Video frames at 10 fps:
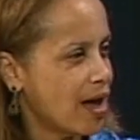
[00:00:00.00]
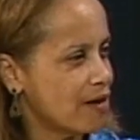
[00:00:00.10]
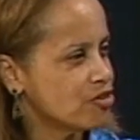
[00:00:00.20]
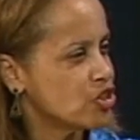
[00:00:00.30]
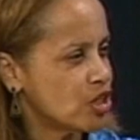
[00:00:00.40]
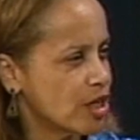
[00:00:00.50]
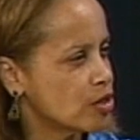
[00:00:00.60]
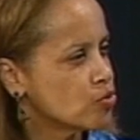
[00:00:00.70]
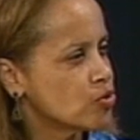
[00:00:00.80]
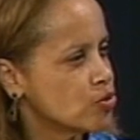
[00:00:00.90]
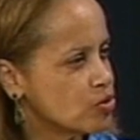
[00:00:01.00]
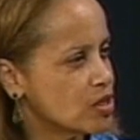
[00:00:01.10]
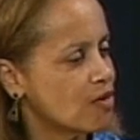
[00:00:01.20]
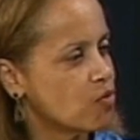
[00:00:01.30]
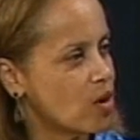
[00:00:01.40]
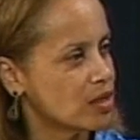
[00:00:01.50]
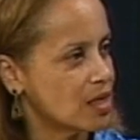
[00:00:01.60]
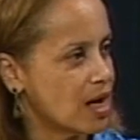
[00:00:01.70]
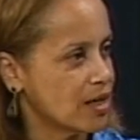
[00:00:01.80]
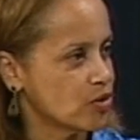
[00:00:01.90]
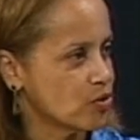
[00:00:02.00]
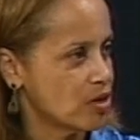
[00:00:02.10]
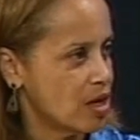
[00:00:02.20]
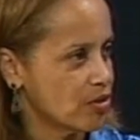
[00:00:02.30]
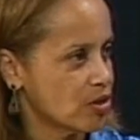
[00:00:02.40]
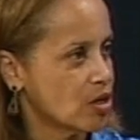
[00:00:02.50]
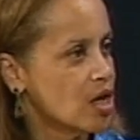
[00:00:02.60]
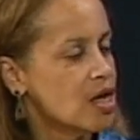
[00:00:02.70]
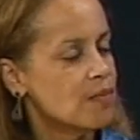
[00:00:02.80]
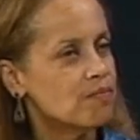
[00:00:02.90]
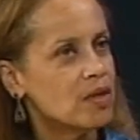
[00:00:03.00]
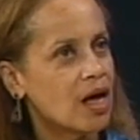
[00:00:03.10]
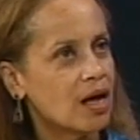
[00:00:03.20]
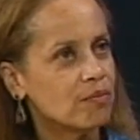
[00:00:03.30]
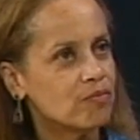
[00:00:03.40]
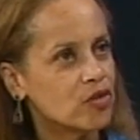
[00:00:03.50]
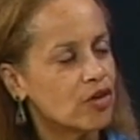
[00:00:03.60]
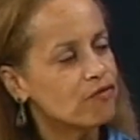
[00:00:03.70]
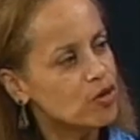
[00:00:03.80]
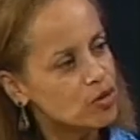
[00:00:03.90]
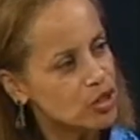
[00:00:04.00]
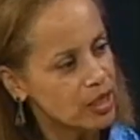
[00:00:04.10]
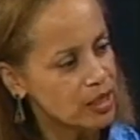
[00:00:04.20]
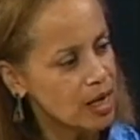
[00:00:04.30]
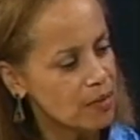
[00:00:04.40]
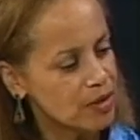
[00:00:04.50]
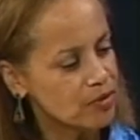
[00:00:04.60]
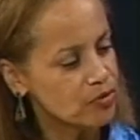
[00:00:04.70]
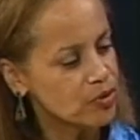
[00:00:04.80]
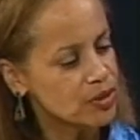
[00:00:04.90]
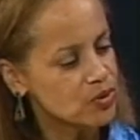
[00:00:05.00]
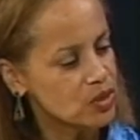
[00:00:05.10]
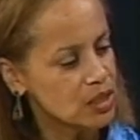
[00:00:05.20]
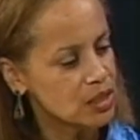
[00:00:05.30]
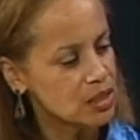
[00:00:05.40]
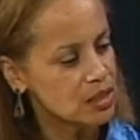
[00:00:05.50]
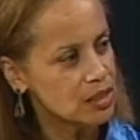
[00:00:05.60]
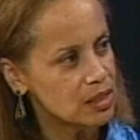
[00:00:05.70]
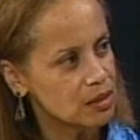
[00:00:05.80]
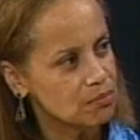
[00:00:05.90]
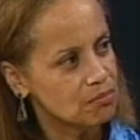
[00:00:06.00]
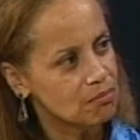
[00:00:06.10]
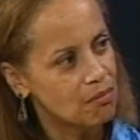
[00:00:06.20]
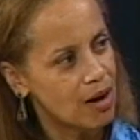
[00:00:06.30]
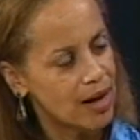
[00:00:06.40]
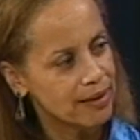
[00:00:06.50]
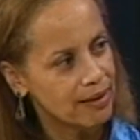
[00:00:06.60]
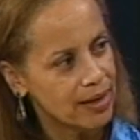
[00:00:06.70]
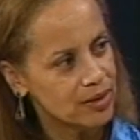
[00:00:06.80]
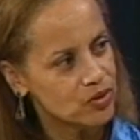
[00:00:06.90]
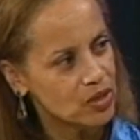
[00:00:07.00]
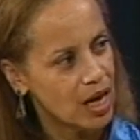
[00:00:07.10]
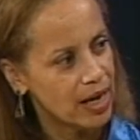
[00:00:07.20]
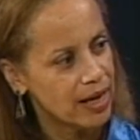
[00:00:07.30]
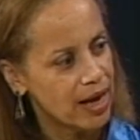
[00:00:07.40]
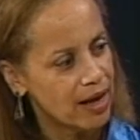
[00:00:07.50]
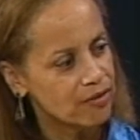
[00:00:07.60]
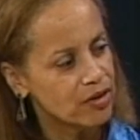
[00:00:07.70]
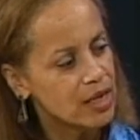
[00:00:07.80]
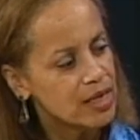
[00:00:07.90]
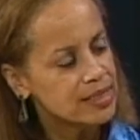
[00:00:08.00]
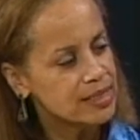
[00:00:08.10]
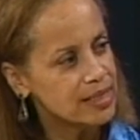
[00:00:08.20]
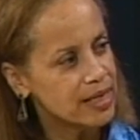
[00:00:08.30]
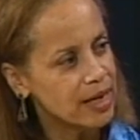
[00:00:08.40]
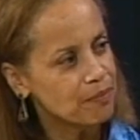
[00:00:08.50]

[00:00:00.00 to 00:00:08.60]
shared roots of one kind or another. The confusion can come in, for instance, in my case, I have DNA